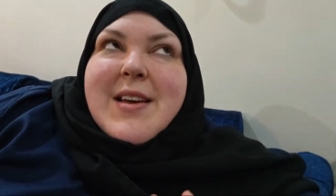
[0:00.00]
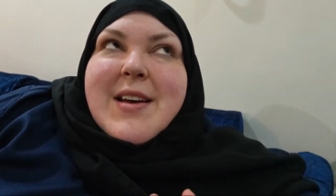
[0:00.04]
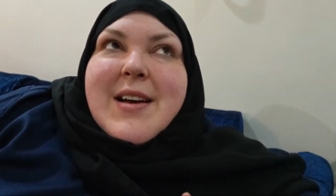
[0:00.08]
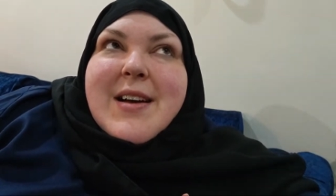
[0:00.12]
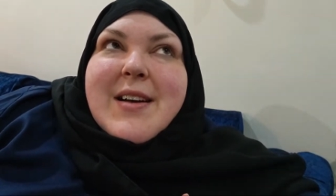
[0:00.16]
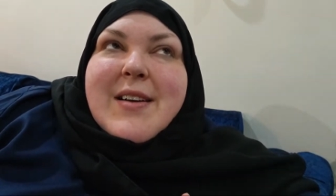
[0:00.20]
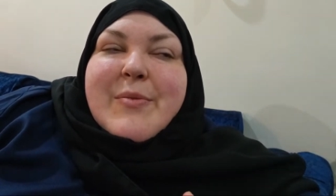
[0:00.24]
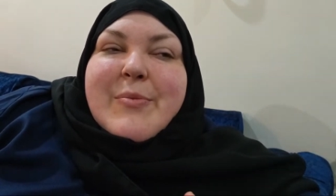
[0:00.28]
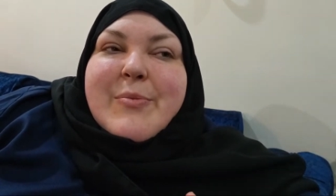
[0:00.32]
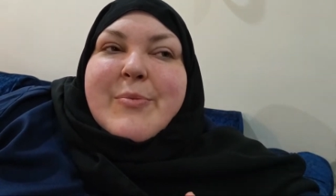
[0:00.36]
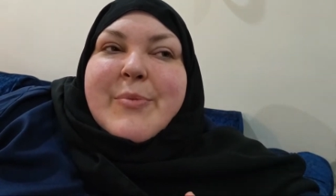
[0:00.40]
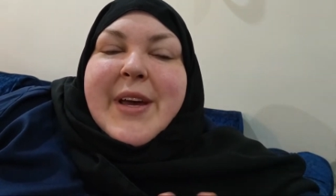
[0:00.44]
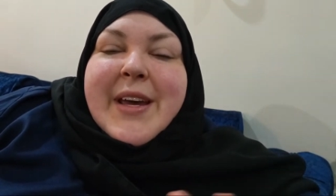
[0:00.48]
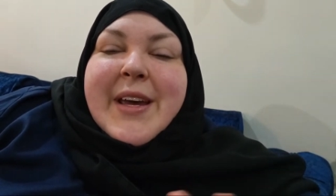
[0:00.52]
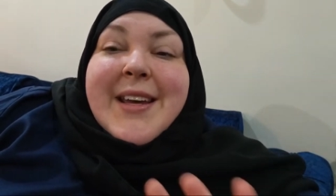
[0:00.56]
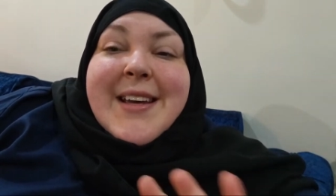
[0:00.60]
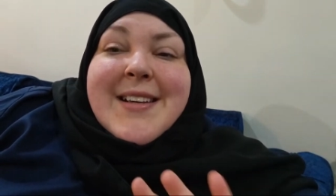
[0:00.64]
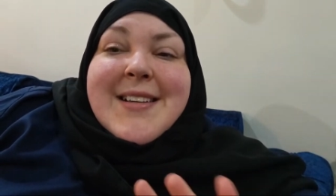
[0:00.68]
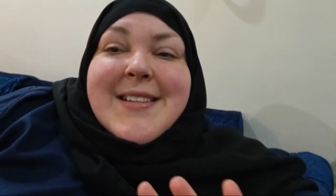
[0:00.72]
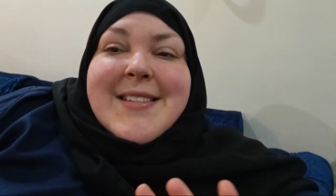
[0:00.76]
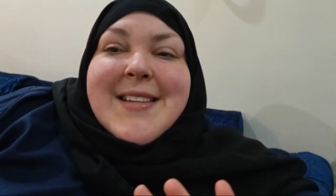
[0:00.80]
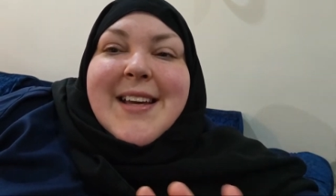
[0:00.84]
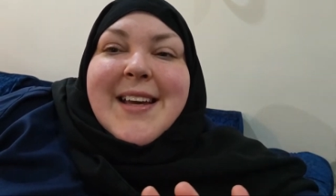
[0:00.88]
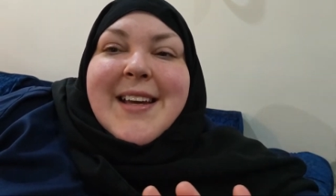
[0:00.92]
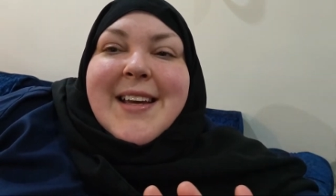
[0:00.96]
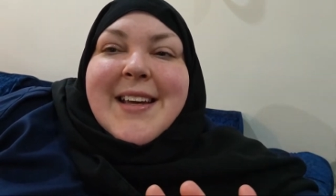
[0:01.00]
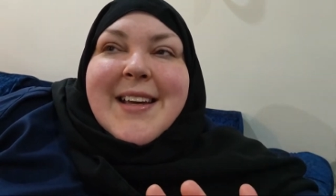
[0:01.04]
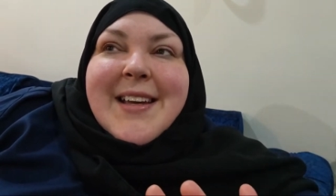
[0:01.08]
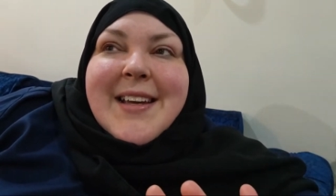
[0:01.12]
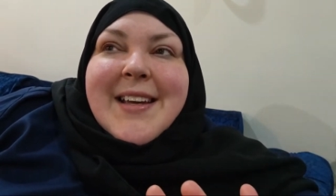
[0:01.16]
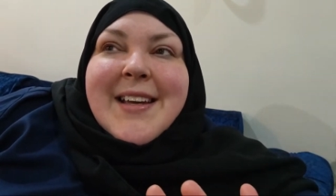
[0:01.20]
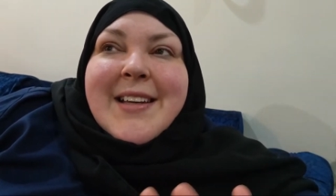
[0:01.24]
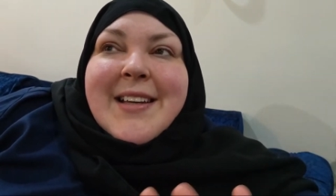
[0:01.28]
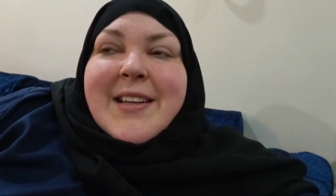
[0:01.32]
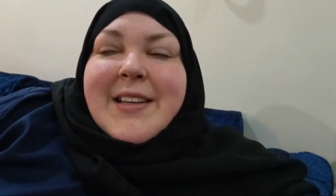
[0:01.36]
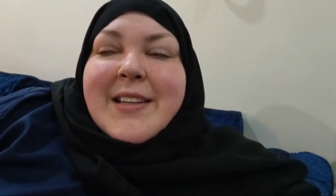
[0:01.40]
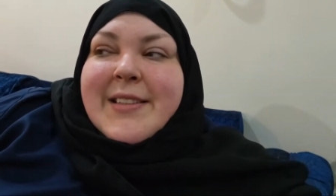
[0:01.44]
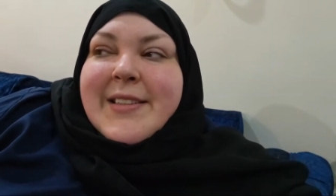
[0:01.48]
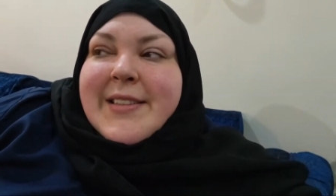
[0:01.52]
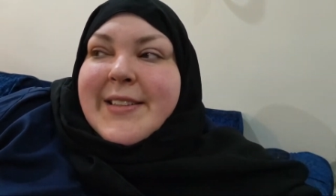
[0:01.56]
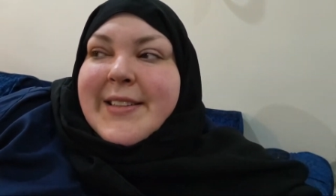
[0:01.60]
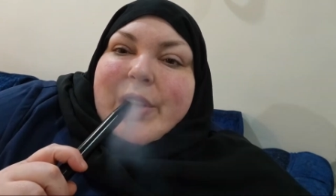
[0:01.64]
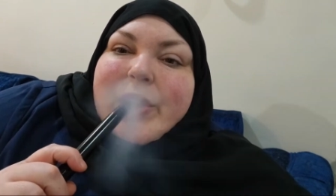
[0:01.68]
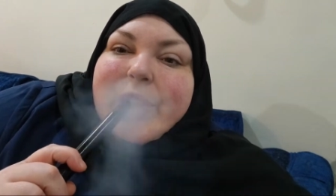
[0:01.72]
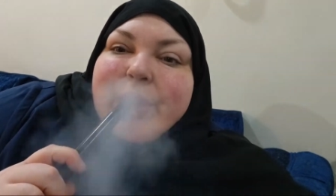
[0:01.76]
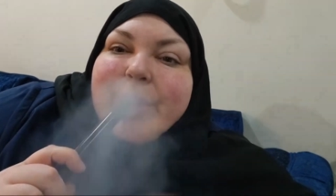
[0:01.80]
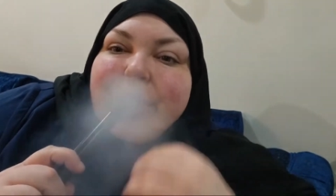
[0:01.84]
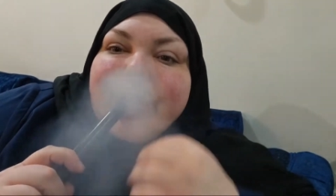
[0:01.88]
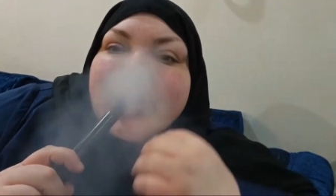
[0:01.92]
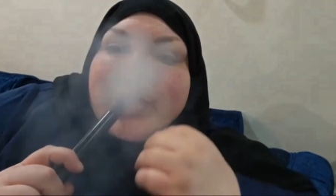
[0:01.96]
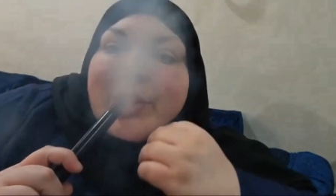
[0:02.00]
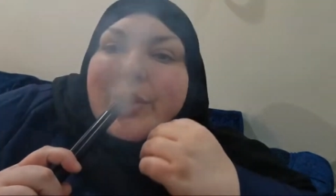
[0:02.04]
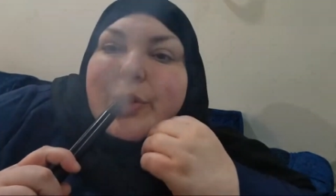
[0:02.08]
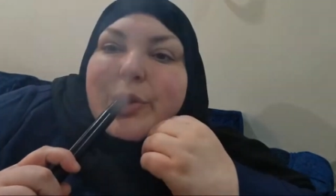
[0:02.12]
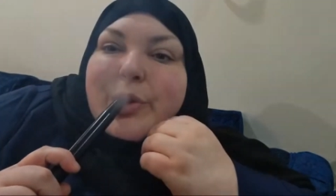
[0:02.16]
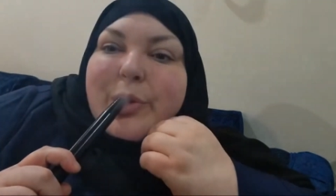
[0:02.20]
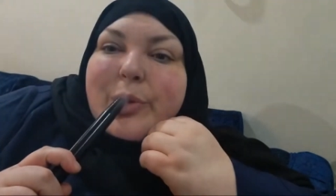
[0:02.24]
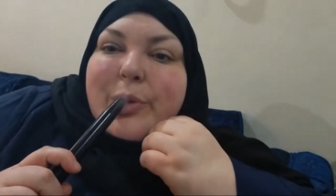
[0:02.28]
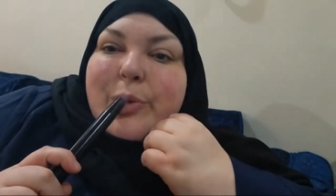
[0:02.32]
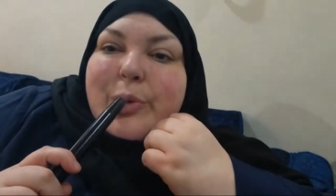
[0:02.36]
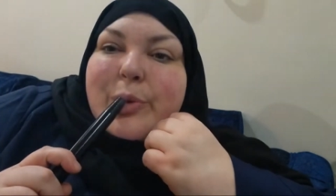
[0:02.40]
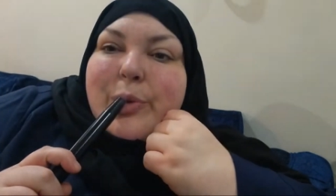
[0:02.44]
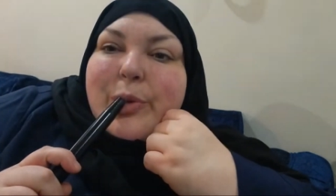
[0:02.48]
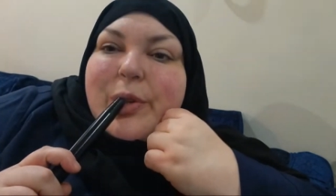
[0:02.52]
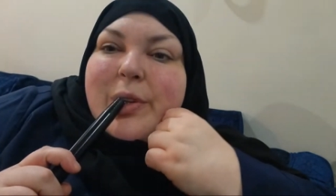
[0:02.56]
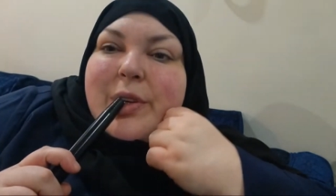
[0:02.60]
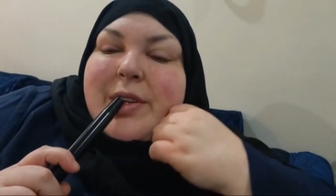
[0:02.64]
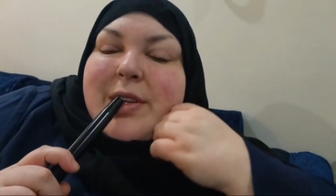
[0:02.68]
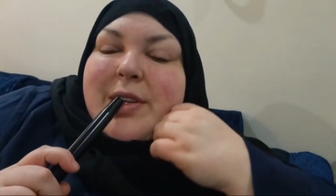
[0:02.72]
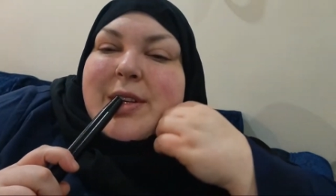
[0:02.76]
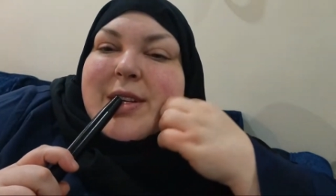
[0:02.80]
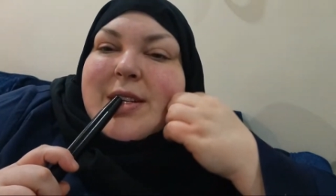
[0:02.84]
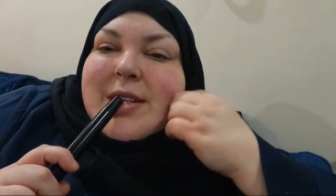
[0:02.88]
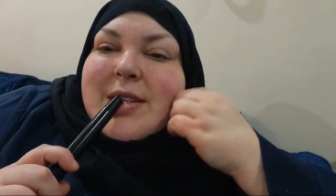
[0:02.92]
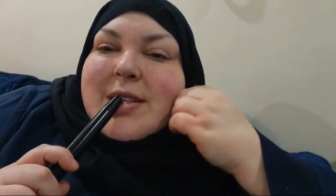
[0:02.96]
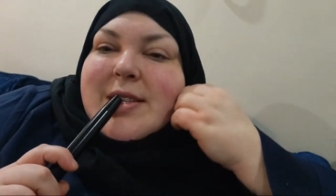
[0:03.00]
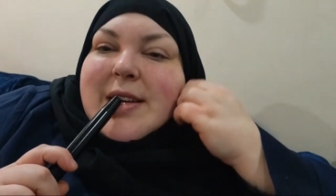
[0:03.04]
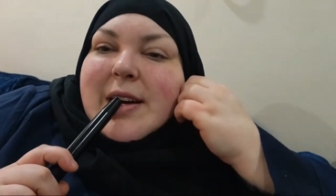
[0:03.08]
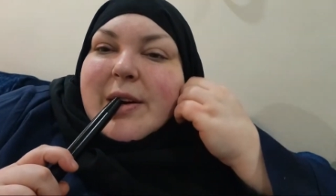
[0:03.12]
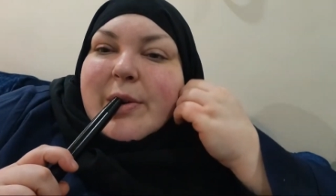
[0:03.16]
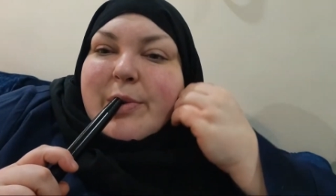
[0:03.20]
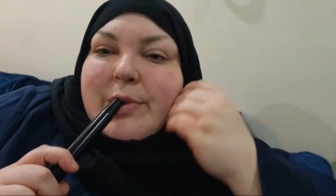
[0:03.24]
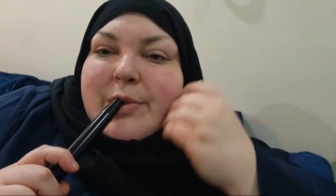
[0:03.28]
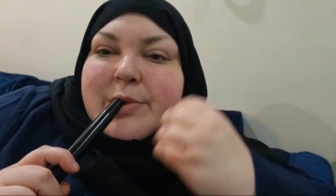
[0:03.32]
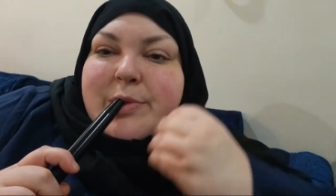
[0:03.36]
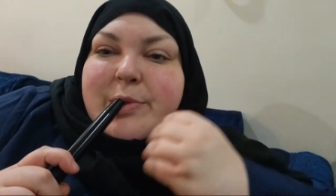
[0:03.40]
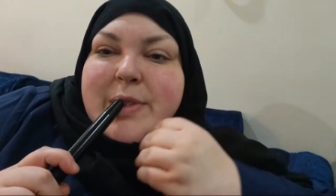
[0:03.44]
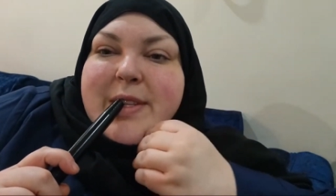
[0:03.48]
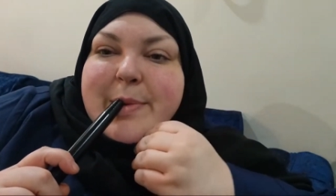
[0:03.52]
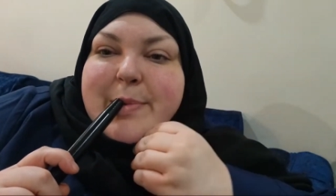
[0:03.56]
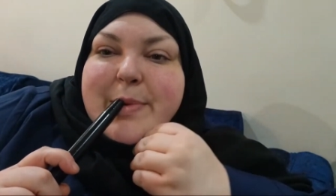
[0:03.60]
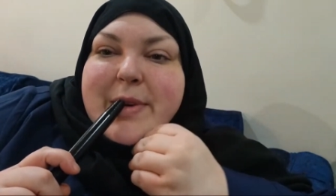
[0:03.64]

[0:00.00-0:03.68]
amazing. So, what's up